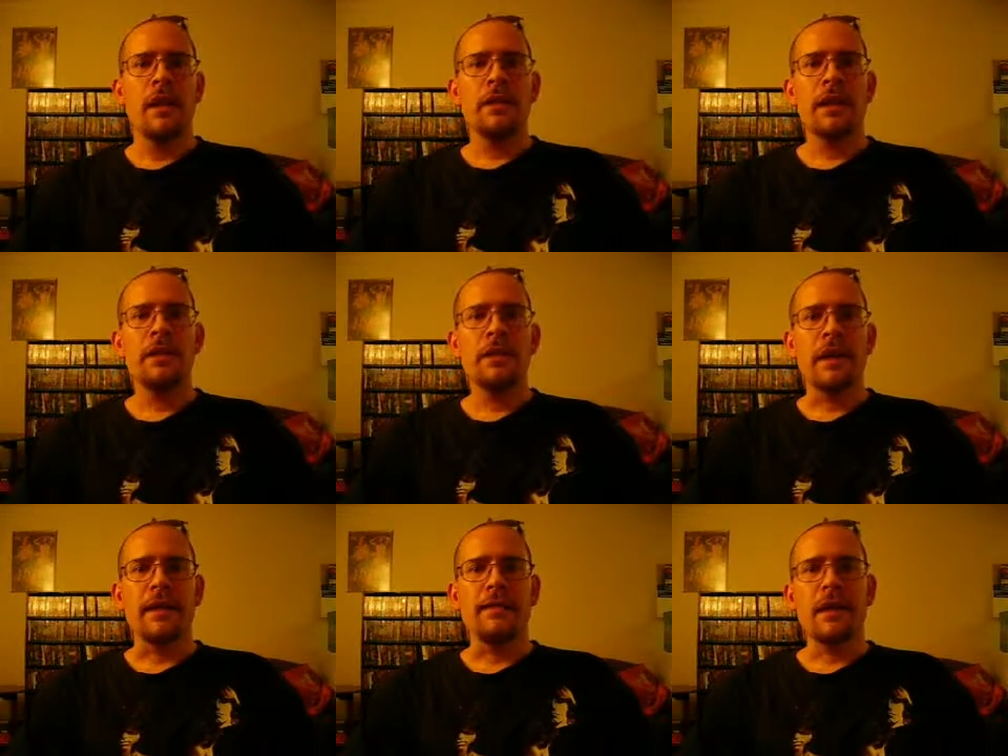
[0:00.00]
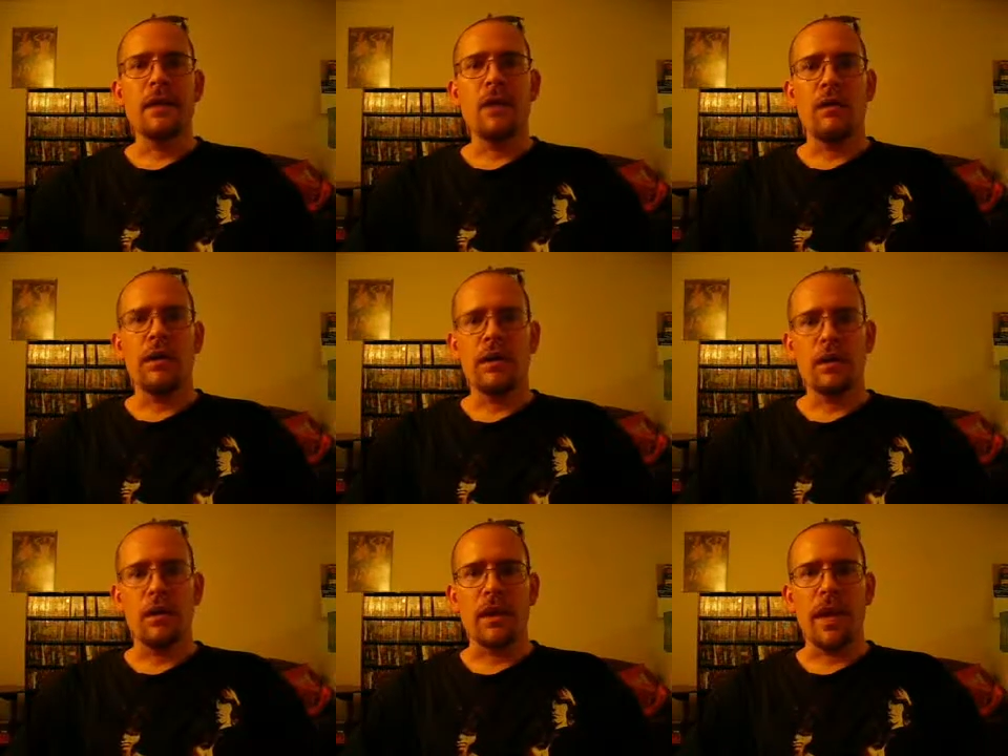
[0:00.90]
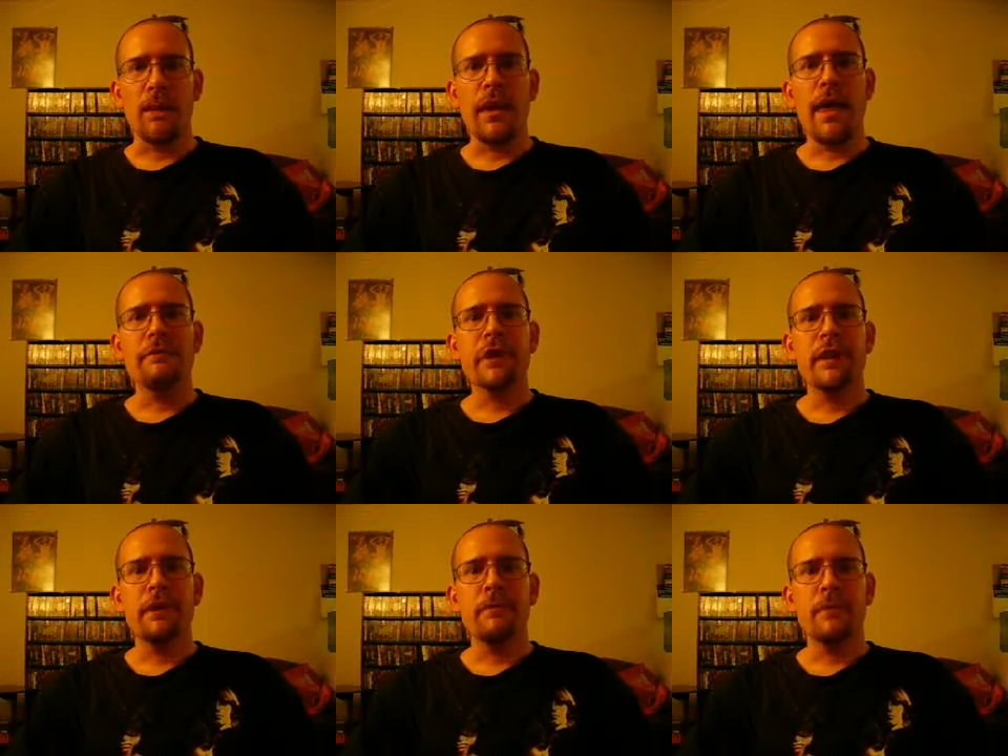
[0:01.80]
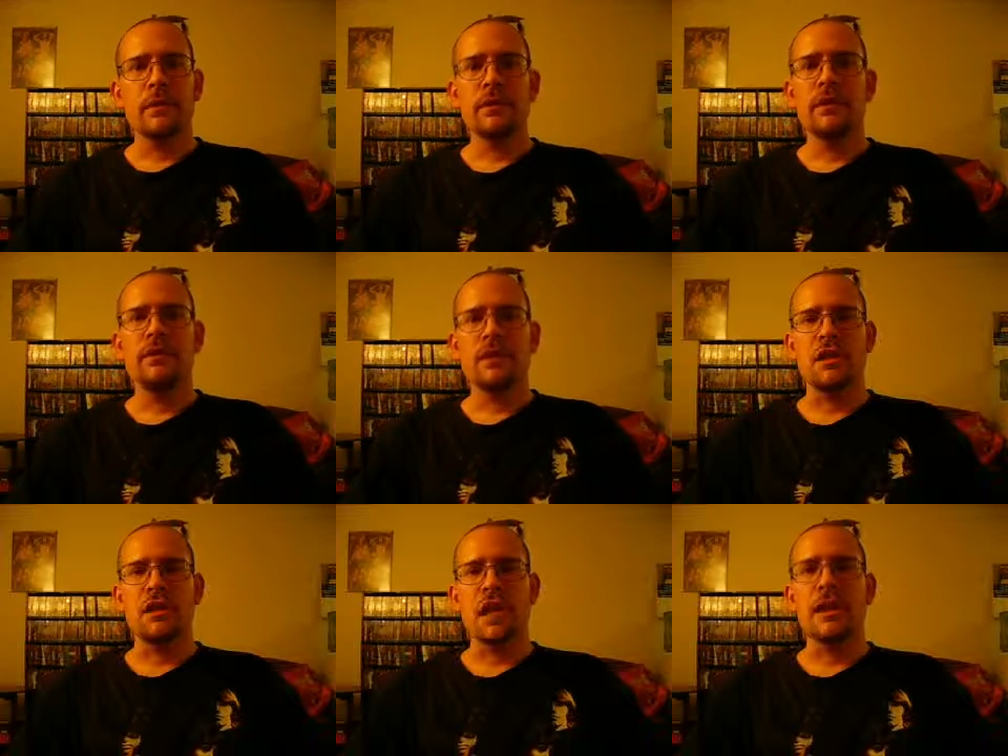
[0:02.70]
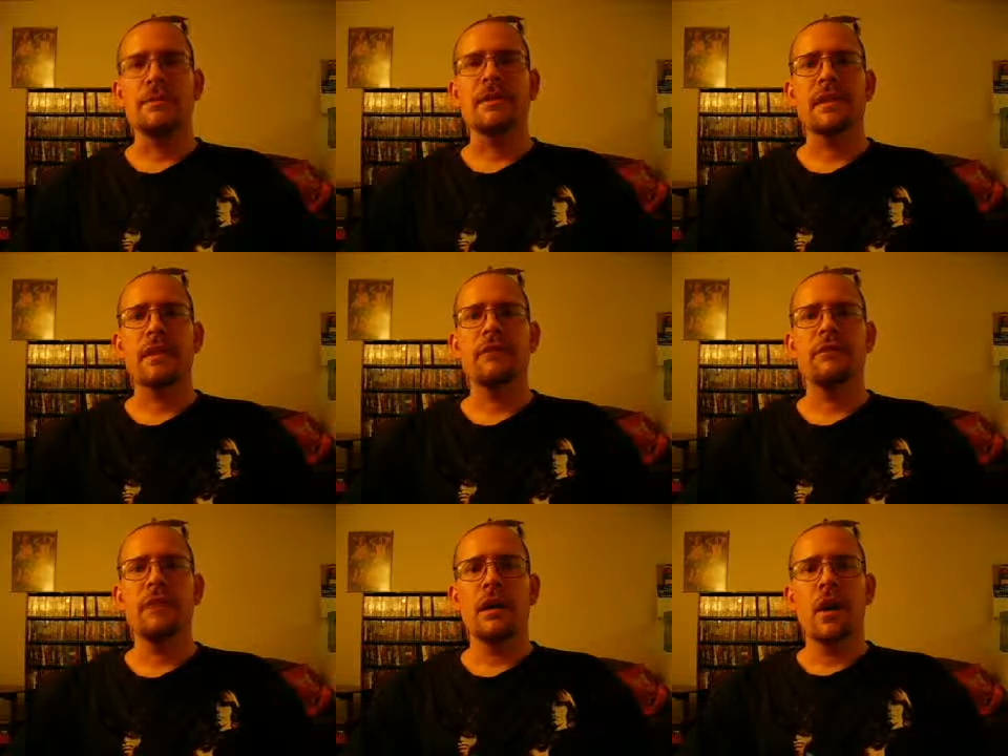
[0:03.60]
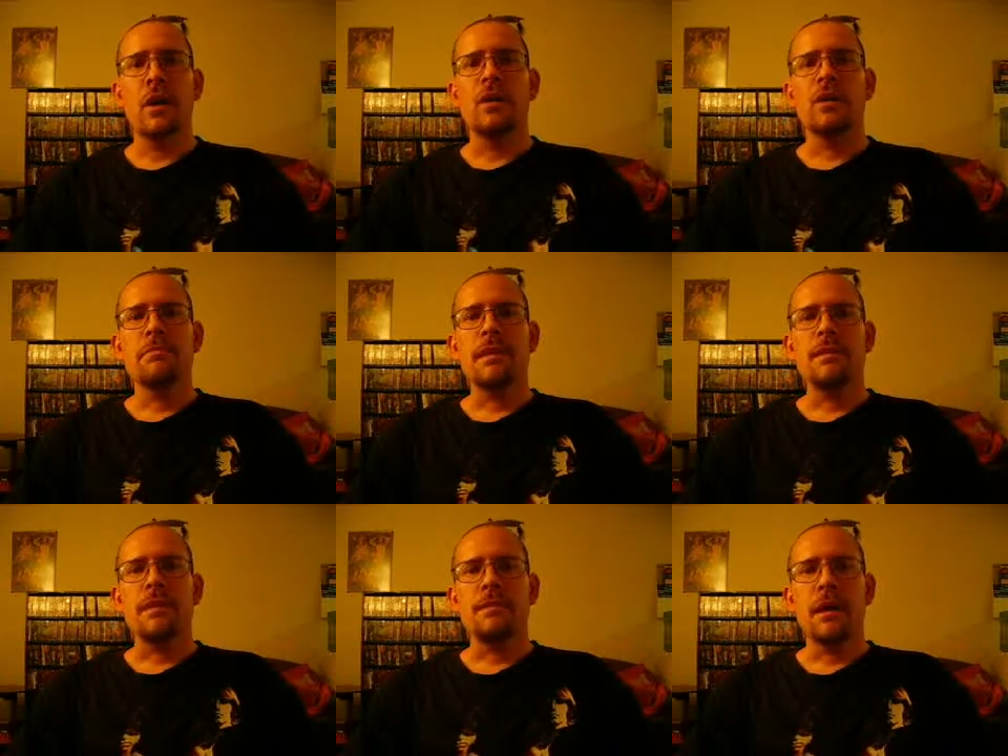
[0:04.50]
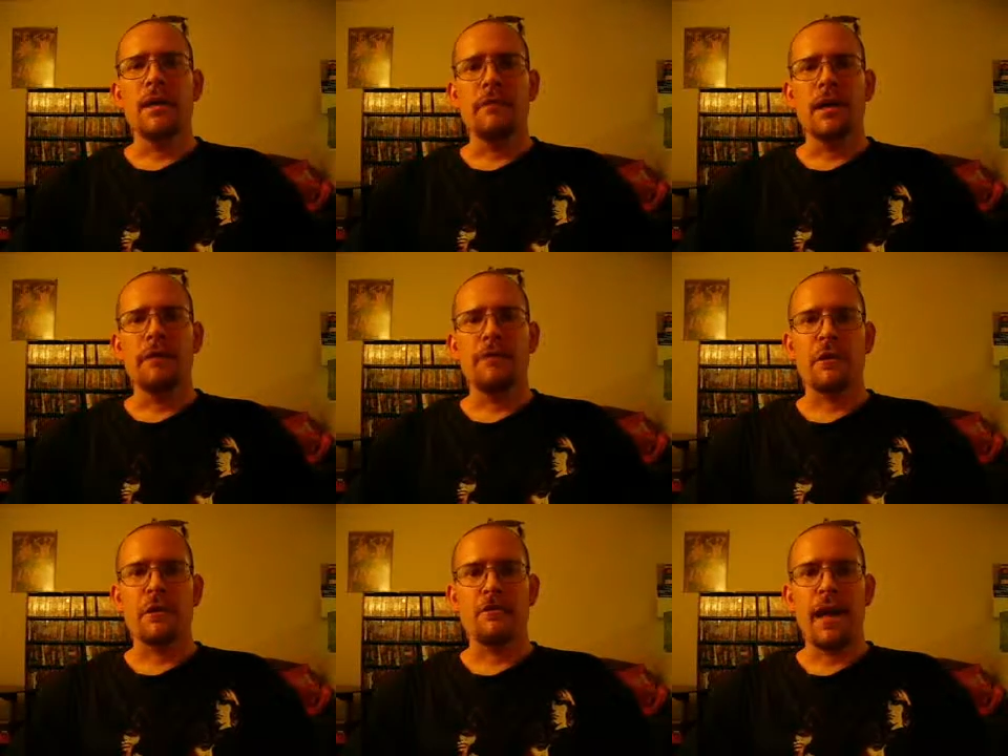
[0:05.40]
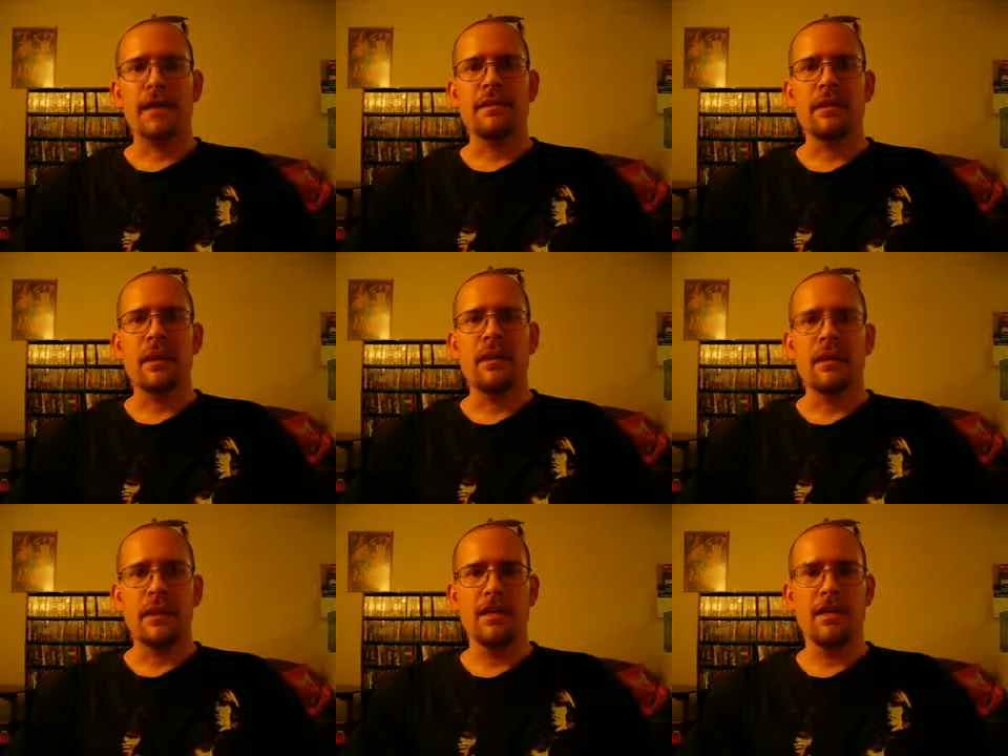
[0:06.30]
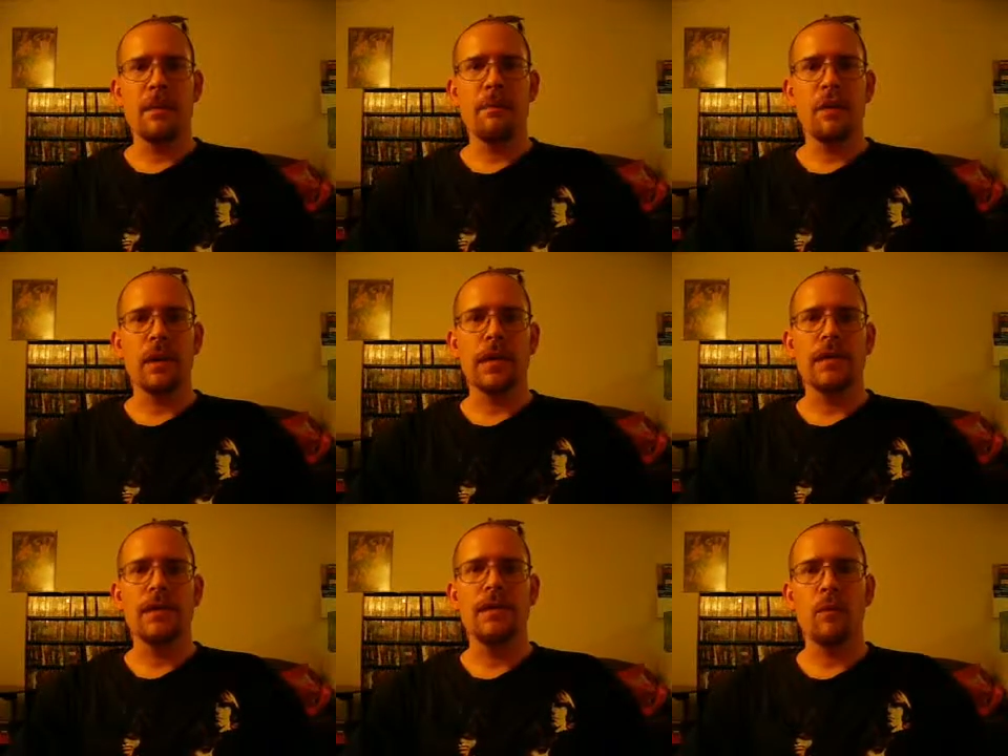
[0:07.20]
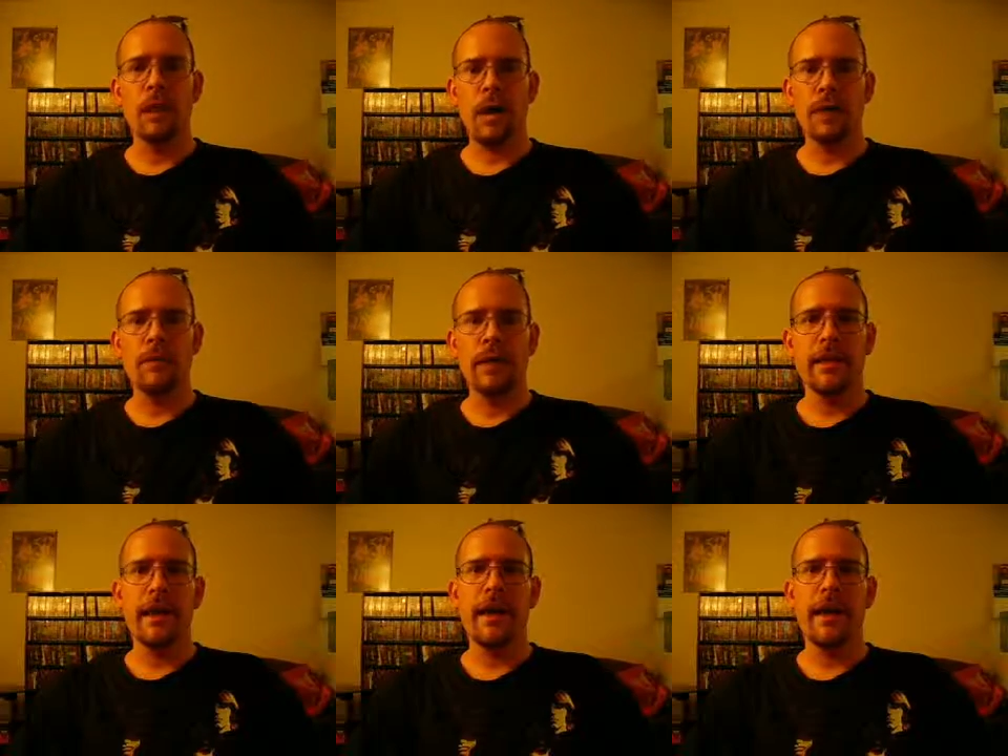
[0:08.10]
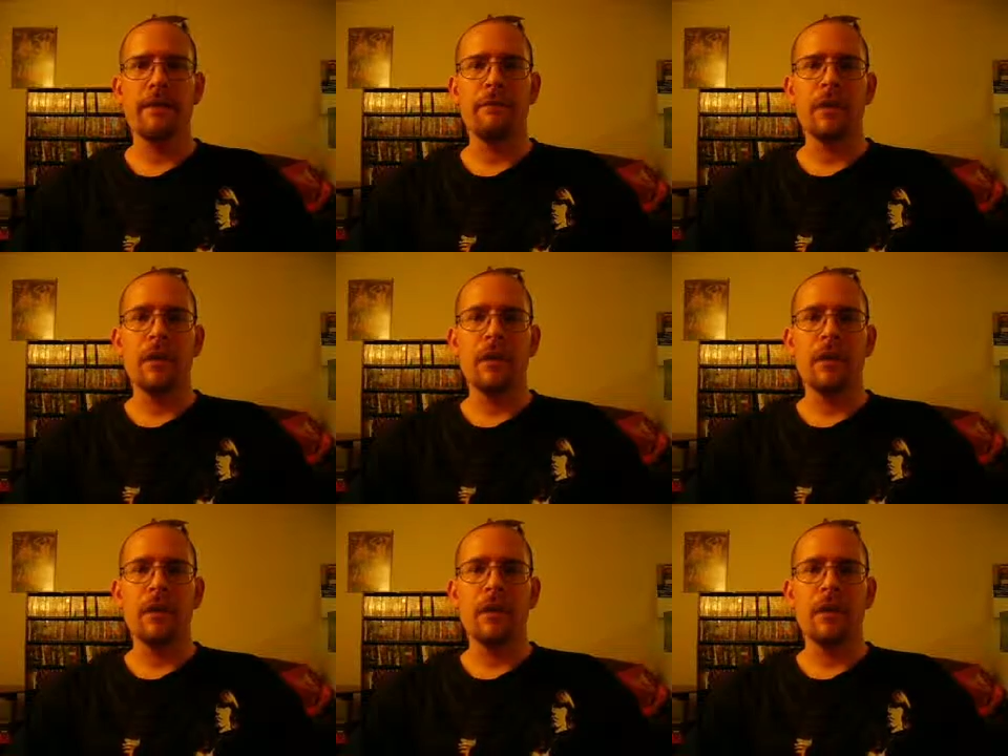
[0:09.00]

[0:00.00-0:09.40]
The other thing is Adolf Hitler, when they went after him, you notice he shot himself, which means he might have been the first master, and his implant he didn't want anybody to have.